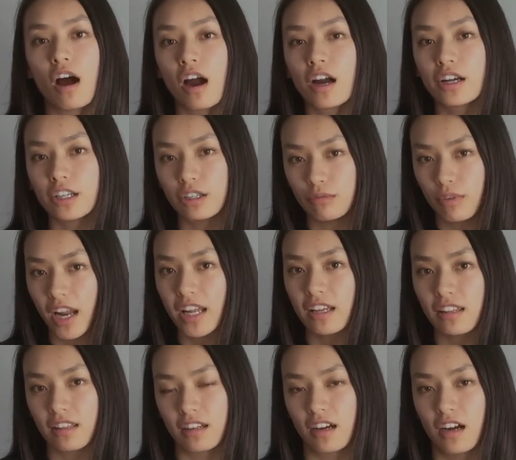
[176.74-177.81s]
hard you
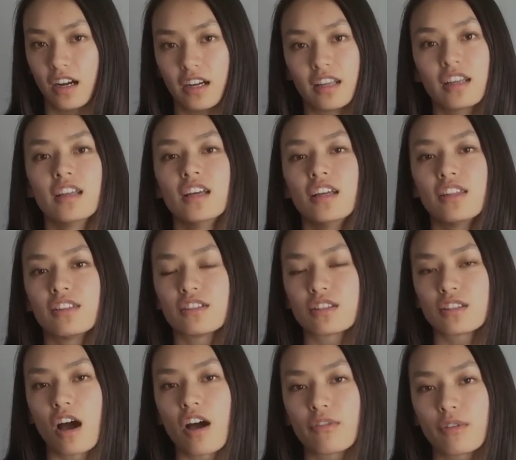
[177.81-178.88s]
rank the card, the
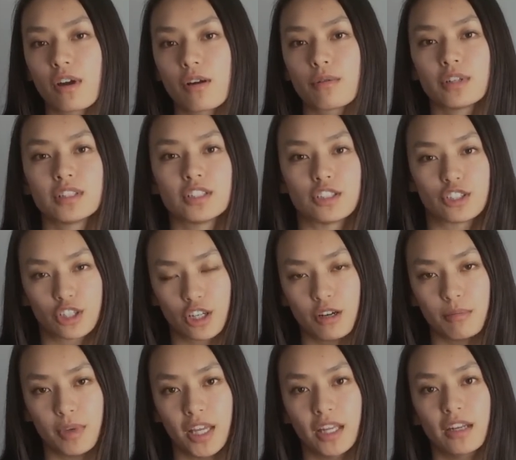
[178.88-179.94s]
software will
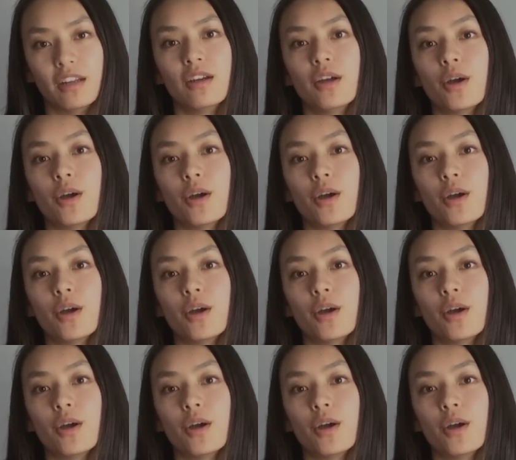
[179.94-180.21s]
determine